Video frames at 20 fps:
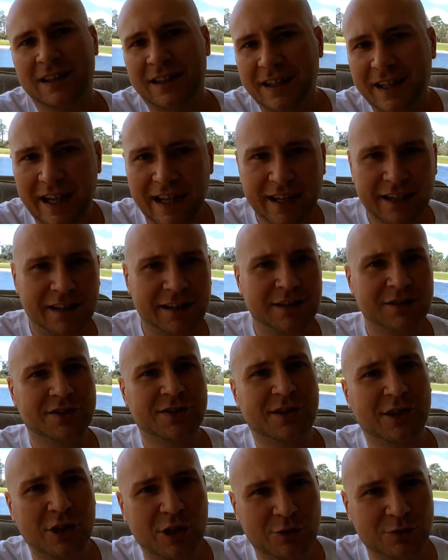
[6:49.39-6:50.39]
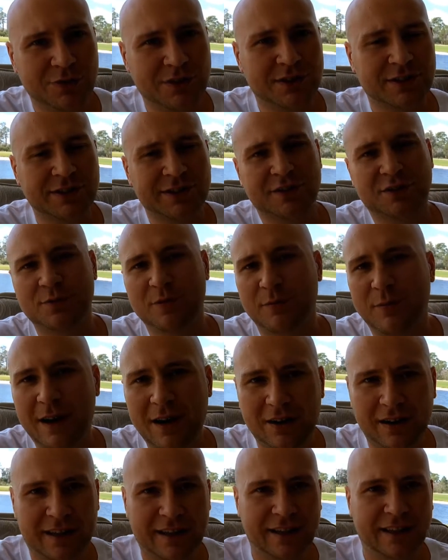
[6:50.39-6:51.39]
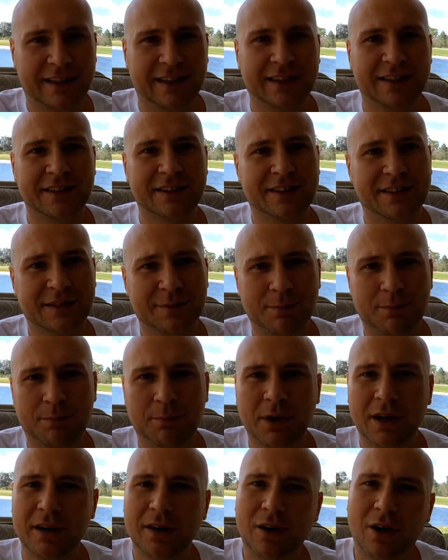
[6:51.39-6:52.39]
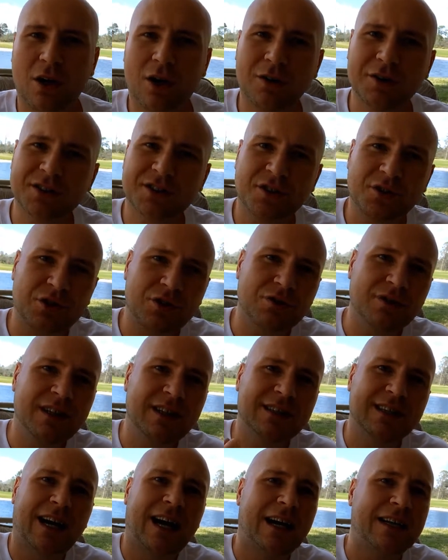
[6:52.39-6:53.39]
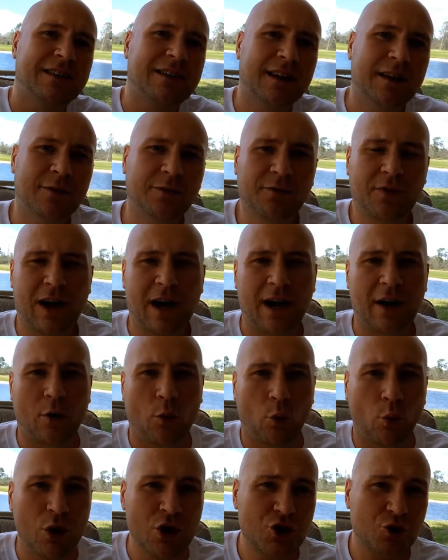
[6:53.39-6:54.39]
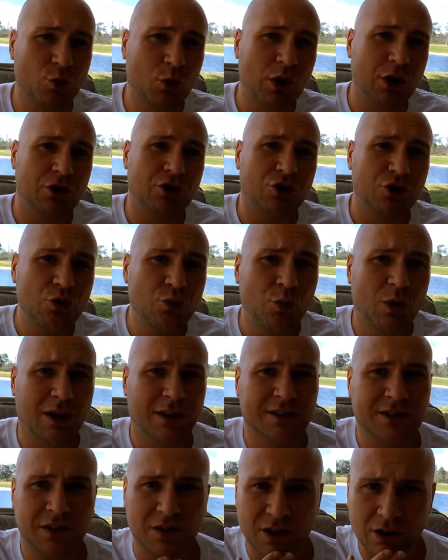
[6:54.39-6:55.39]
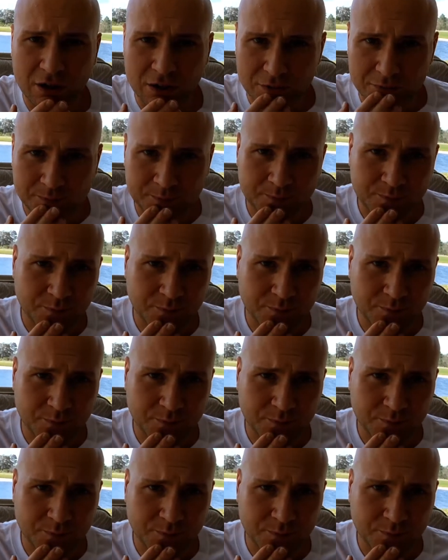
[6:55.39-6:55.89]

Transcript: Canadian is close to American English, but also you need to identify which one you want to learn.